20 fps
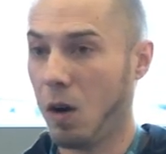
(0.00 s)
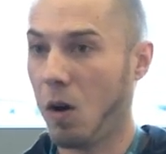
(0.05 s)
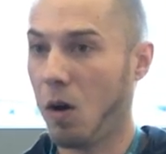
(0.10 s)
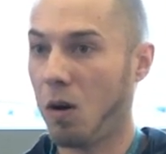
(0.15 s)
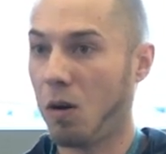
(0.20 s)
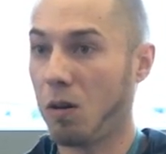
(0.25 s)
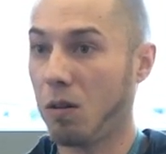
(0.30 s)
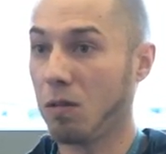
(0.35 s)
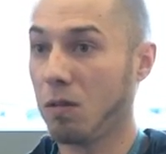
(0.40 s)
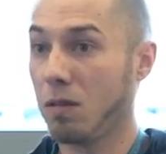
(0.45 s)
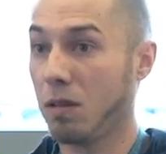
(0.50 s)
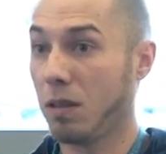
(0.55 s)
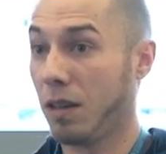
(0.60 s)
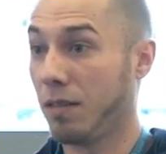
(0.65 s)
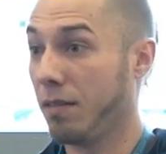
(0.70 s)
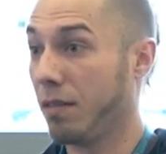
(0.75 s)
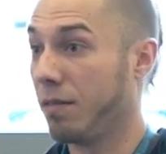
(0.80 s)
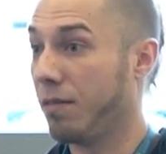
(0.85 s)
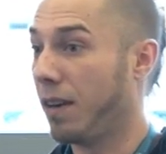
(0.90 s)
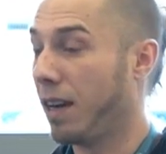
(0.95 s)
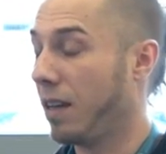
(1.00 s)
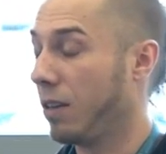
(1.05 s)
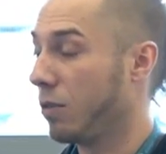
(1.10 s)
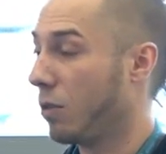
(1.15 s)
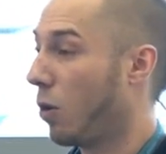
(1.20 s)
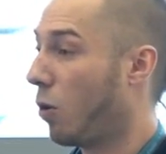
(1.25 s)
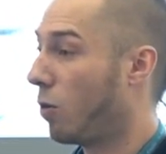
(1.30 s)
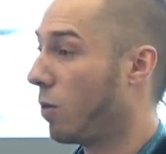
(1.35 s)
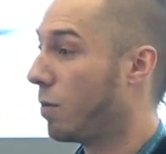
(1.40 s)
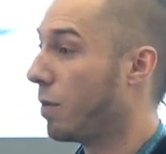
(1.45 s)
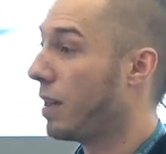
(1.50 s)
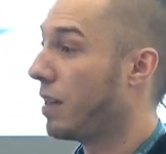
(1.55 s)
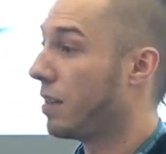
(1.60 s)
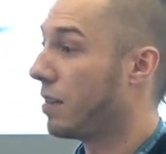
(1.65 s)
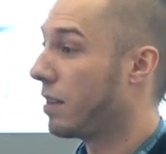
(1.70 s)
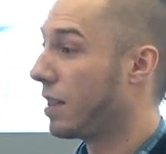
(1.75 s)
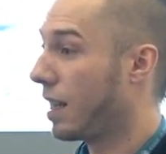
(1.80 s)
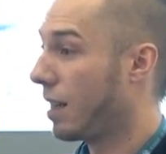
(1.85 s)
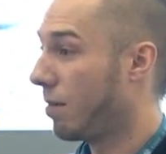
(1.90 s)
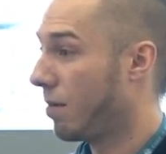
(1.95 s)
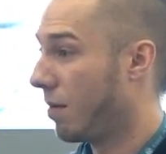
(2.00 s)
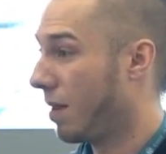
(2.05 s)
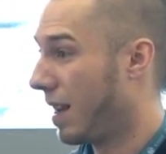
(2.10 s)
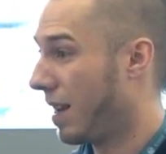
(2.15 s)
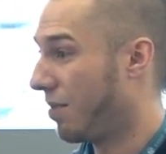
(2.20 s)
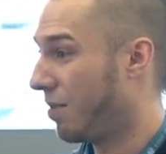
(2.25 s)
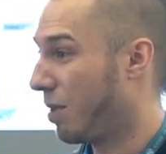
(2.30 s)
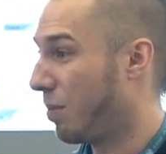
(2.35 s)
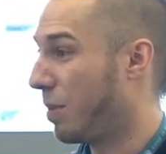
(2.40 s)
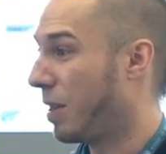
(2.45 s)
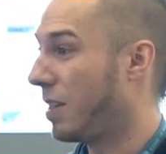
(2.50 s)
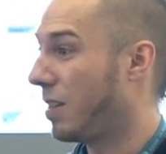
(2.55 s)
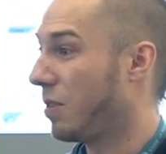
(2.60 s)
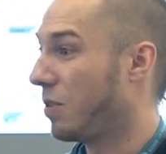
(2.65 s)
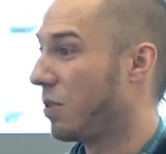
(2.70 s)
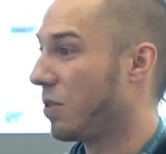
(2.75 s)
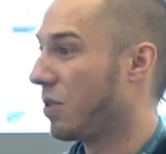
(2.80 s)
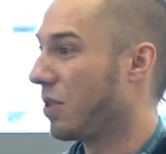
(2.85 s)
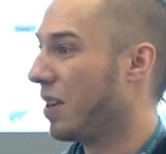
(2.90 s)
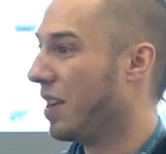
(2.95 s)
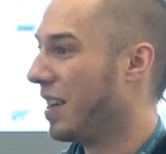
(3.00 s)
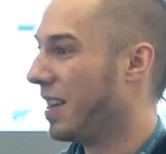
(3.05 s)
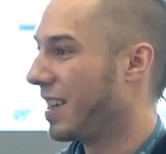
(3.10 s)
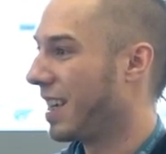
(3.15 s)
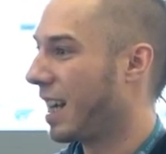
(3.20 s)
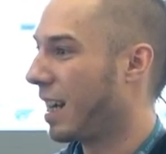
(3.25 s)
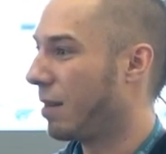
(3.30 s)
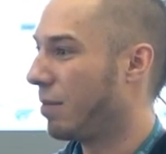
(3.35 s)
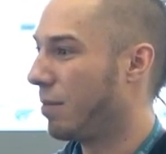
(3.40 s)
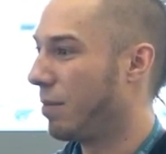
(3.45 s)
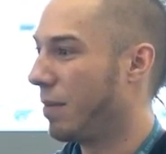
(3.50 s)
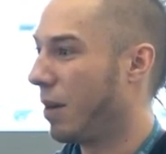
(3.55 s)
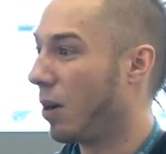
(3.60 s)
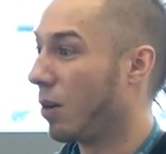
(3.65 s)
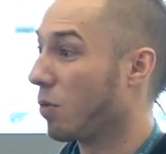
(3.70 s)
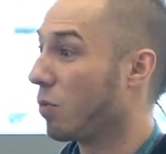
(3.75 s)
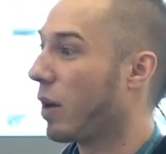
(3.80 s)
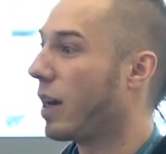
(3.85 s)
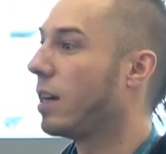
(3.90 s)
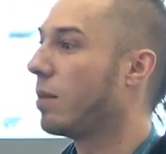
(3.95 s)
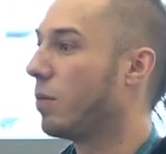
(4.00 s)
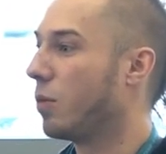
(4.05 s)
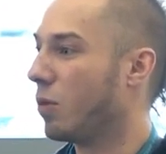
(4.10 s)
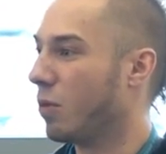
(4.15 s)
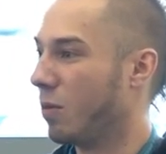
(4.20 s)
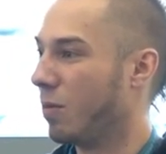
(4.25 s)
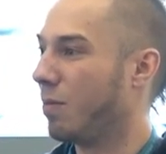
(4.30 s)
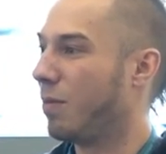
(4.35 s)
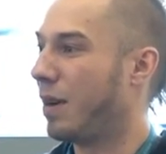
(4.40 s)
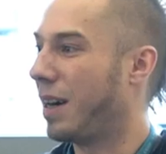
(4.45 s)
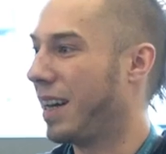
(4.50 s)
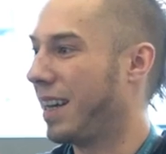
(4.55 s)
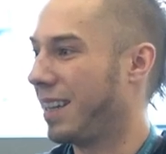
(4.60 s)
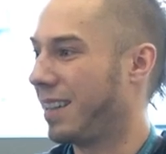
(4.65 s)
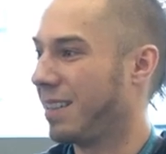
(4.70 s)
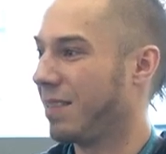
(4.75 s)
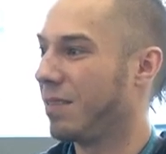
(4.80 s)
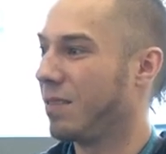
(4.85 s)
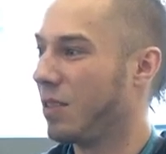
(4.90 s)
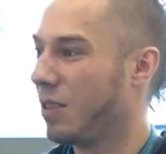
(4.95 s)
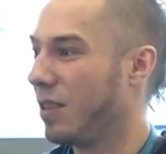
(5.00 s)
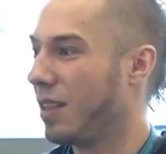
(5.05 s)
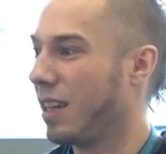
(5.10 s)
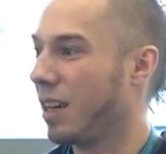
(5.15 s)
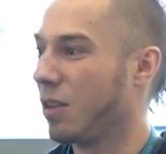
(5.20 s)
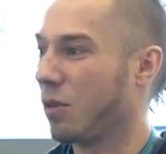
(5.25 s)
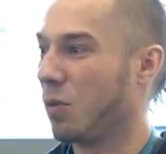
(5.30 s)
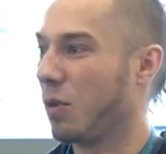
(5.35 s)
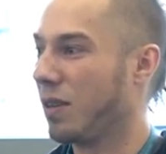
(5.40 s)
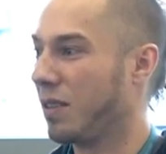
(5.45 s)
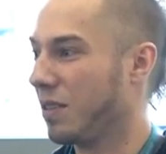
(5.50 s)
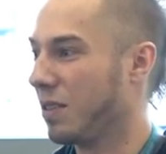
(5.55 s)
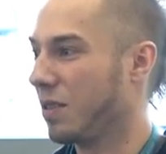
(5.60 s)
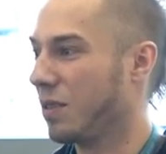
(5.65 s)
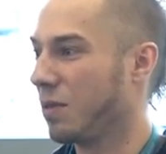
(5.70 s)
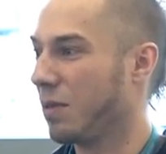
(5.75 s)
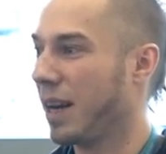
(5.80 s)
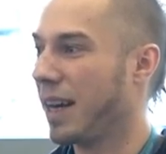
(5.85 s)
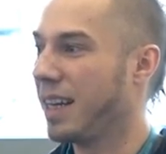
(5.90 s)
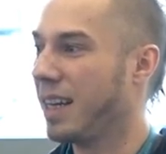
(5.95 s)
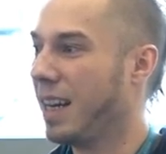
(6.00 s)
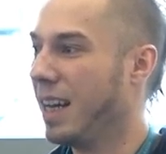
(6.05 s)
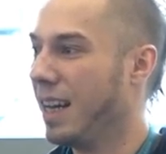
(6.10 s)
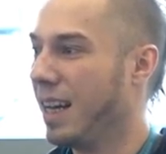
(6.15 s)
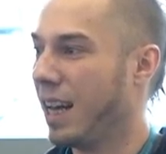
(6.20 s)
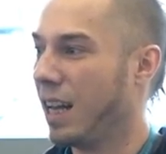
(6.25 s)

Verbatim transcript: All of the files owned by the same F T P user can are writable by to the other ones, right?